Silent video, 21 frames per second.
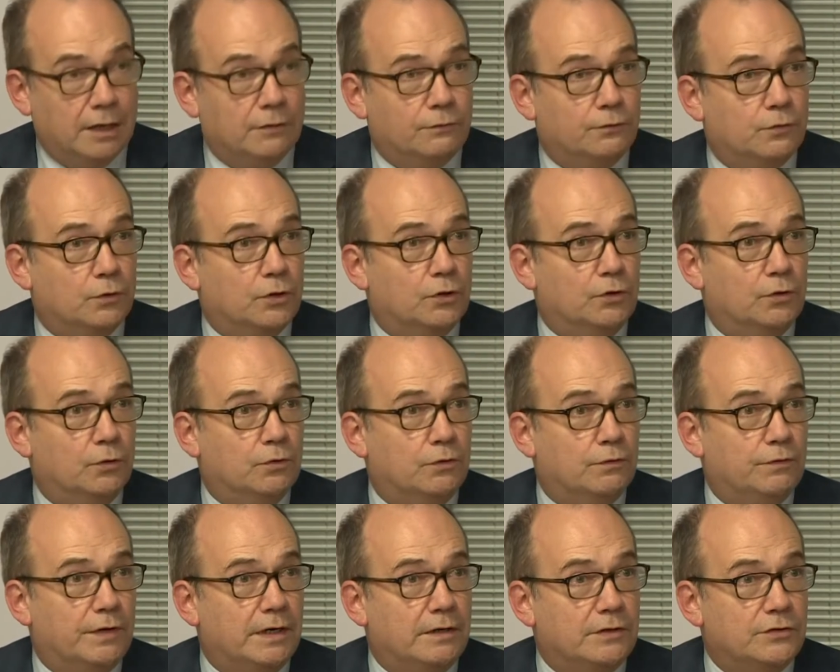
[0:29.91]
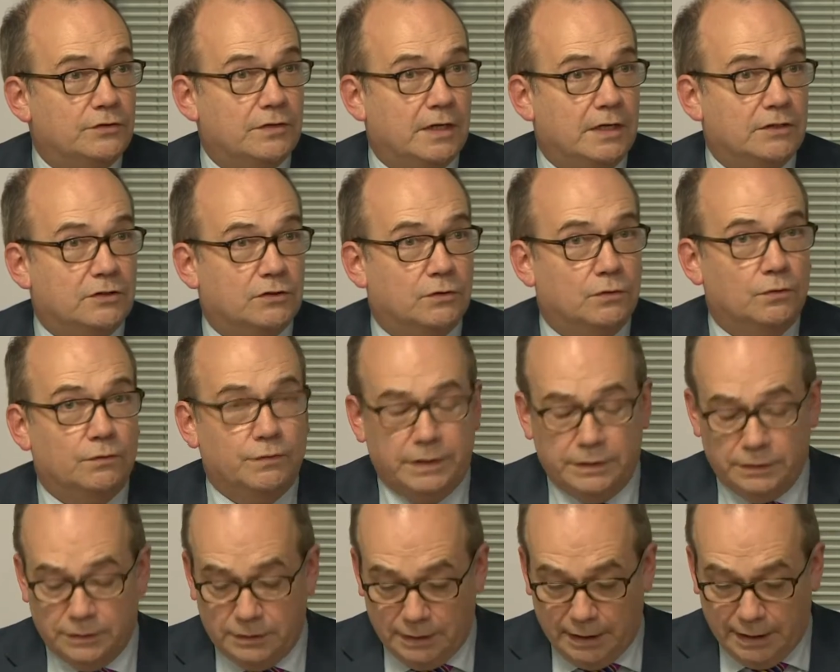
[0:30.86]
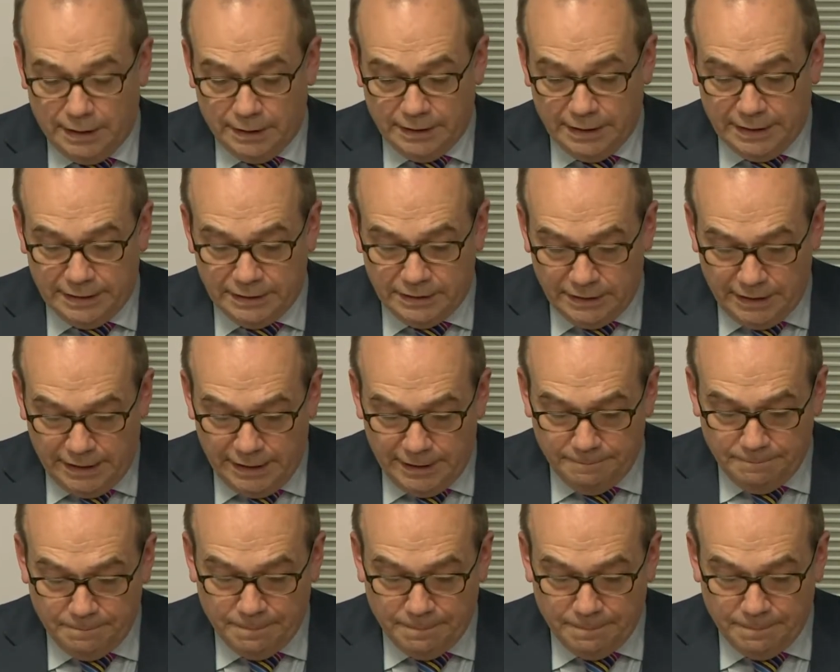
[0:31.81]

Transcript: for coronavirus, that's COVID-19.